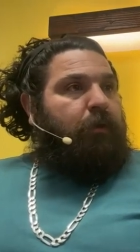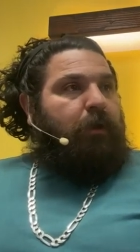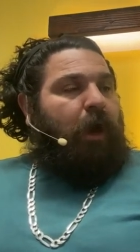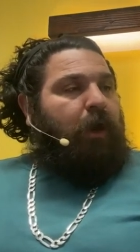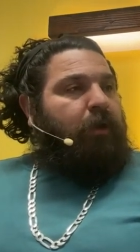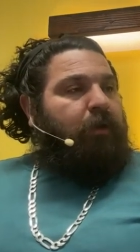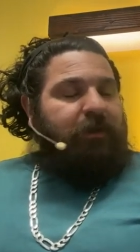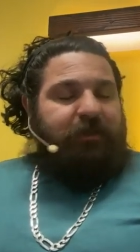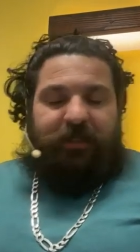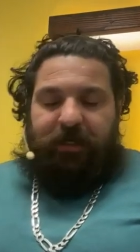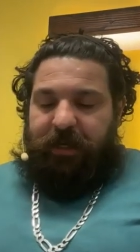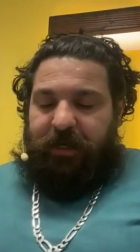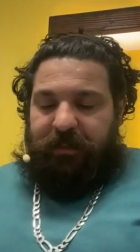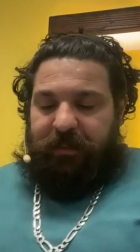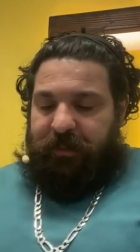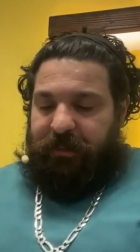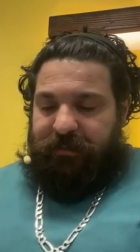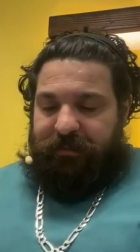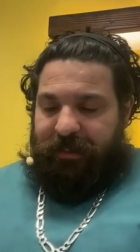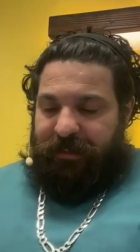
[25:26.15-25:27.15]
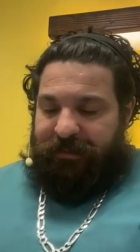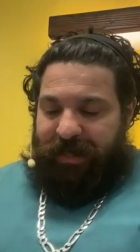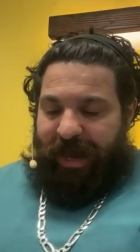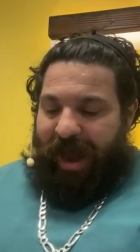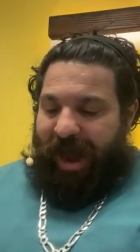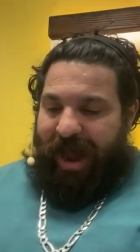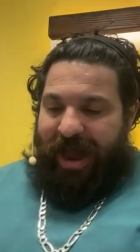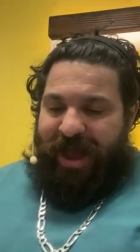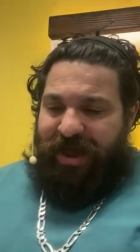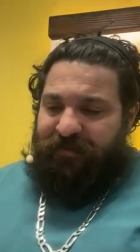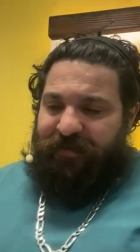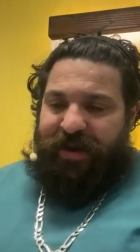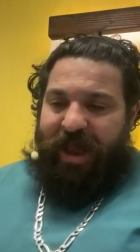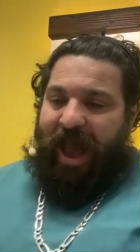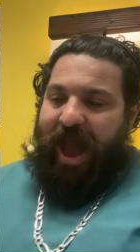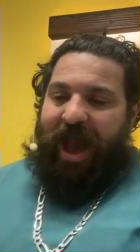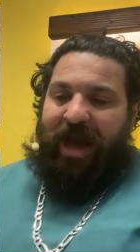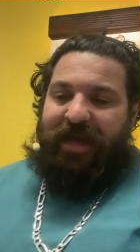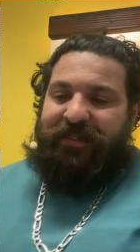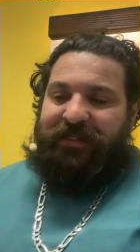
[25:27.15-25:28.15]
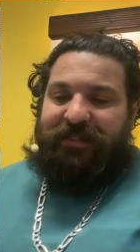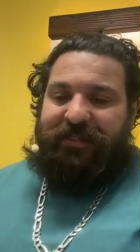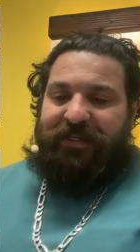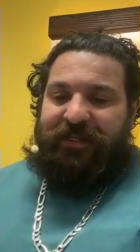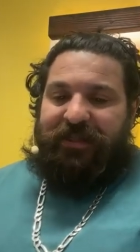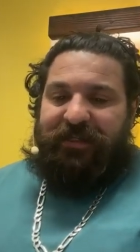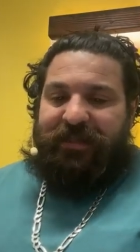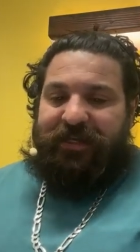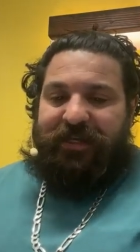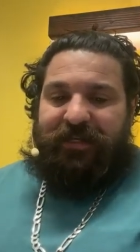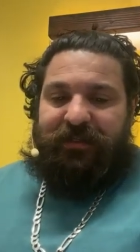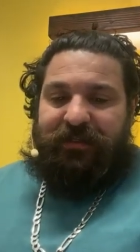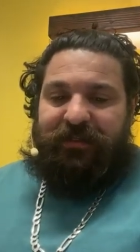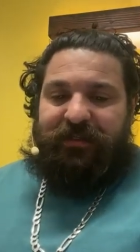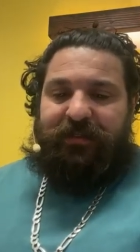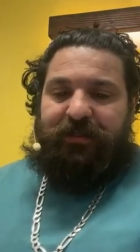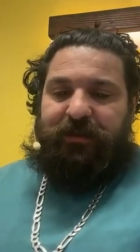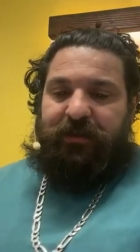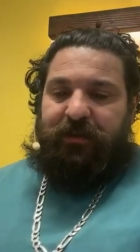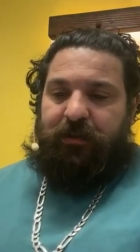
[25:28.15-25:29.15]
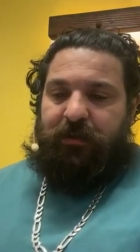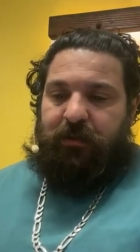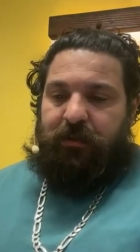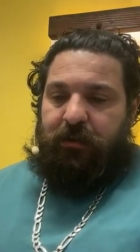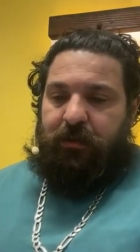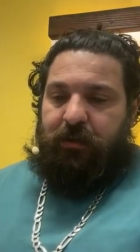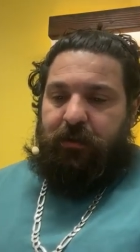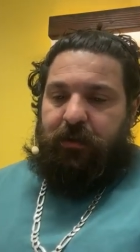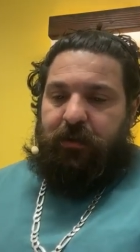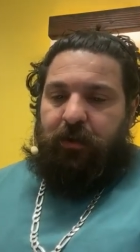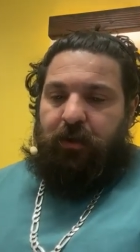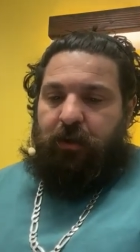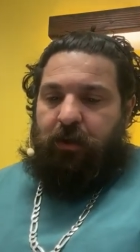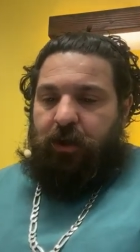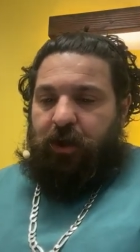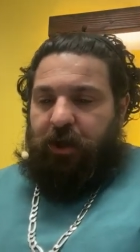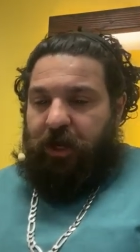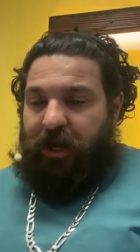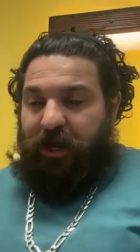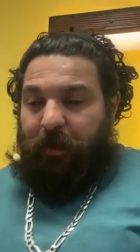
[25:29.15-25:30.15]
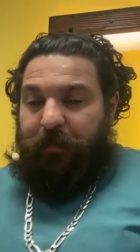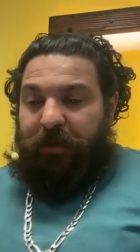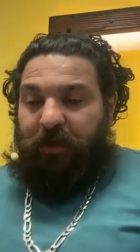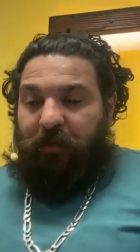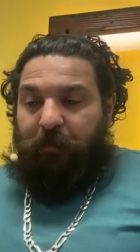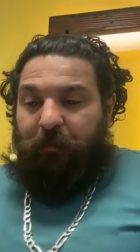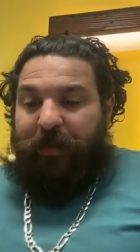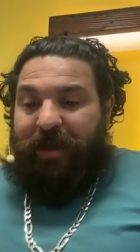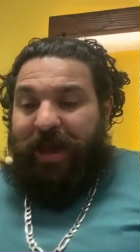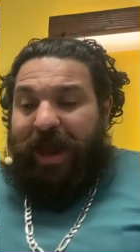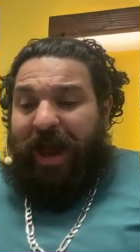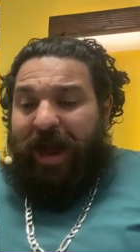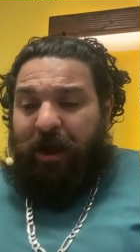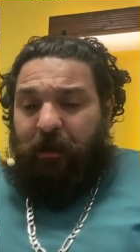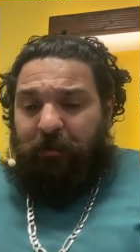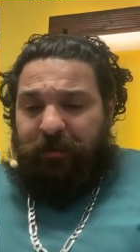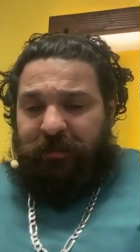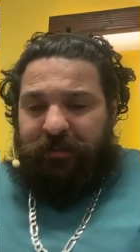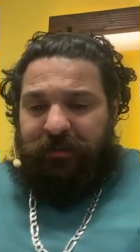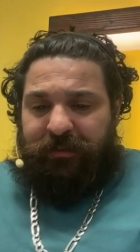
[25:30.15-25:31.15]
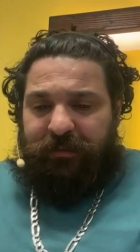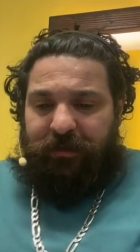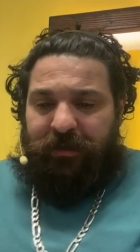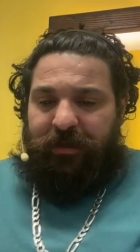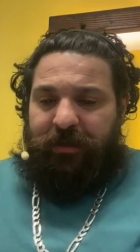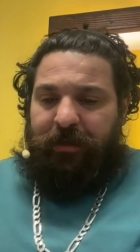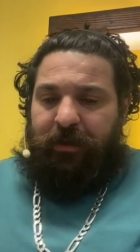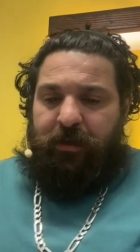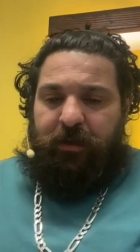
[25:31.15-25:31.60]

God looks at Nathan and says, I haven't asked this. You're going to build me a house?